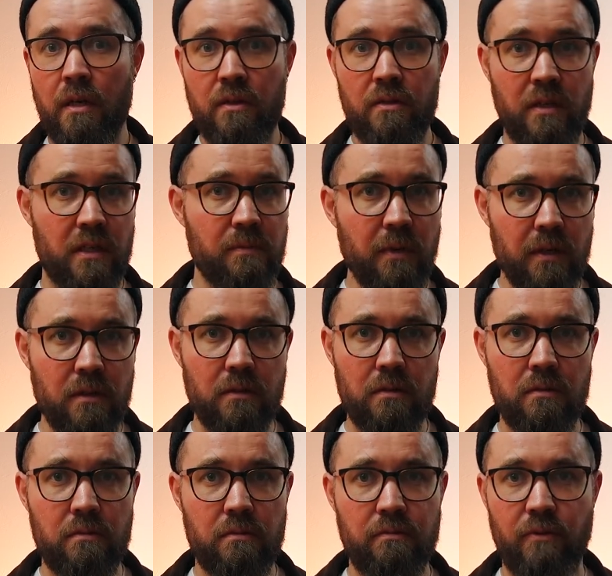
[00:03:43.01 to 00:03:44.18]
6
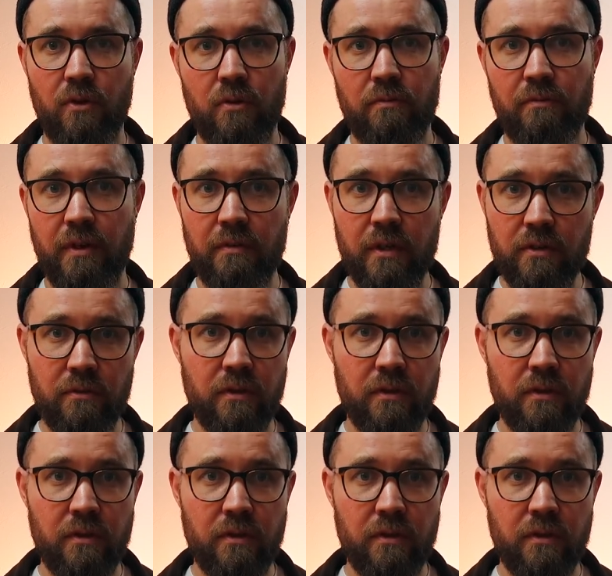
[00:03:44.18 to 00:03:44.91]
months for various